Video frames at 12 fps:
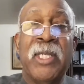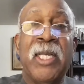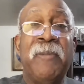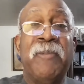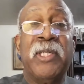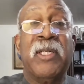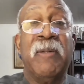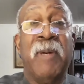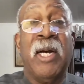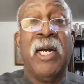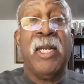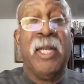But keep this in
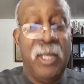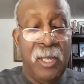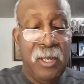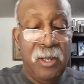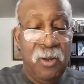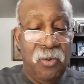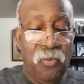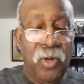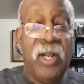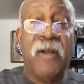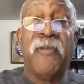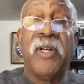mind:
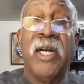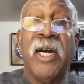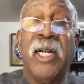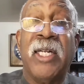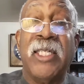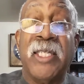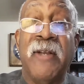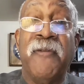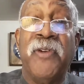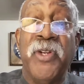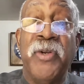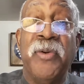whatever God has
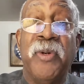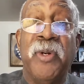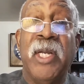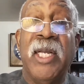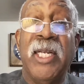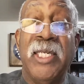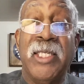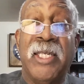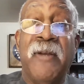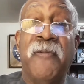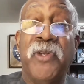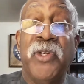given you, He's
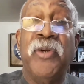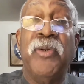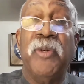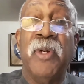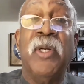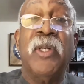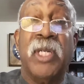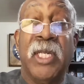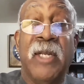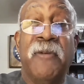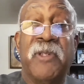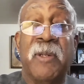given you
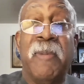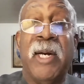to give